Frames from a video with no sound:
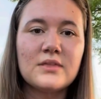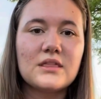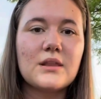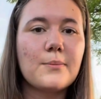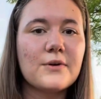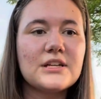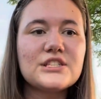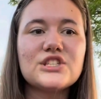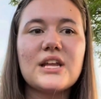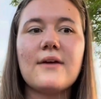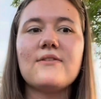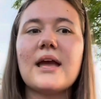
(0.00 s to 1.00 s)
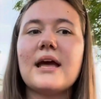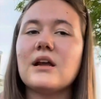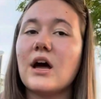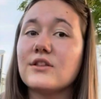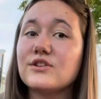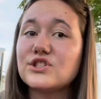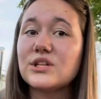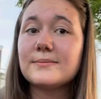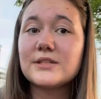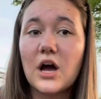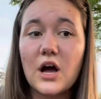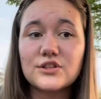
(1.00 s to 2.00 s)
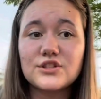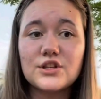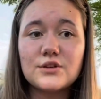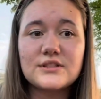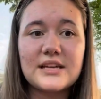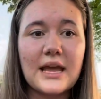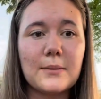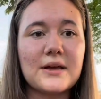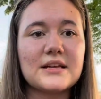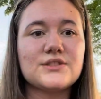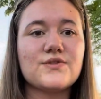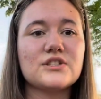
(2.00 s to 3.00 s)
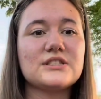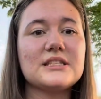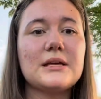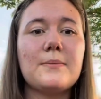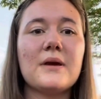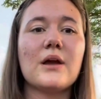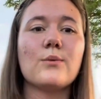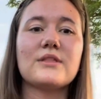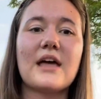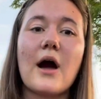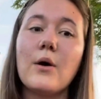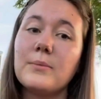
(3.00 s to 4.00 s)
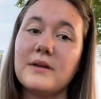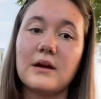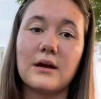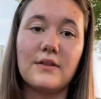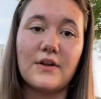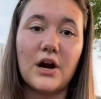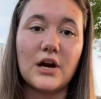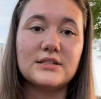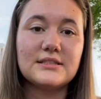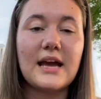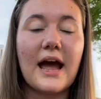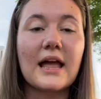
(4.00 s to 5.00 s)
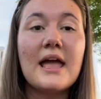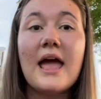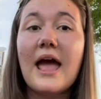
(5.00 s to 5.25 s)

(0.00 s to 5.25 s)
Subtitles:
The British Navy and other ships also used hammocks for sleeping without being on the hard deck,